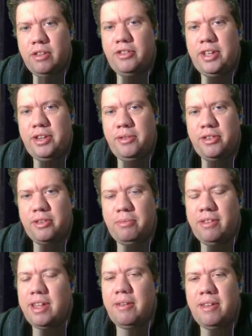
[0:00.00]
Does he do the
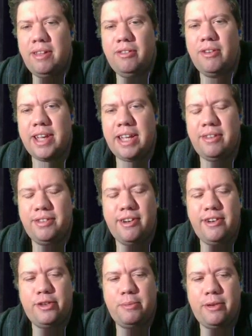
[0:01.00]
split? Look at
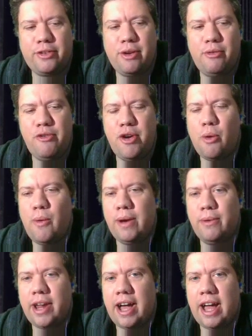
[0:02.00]
Larry Zbysko knowing
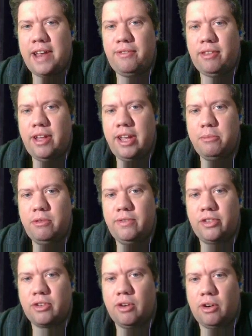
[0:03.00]
what a high flying move
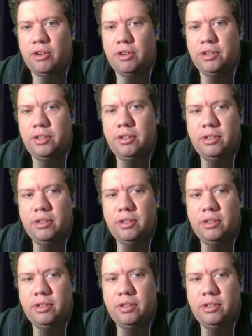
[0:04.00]
is called.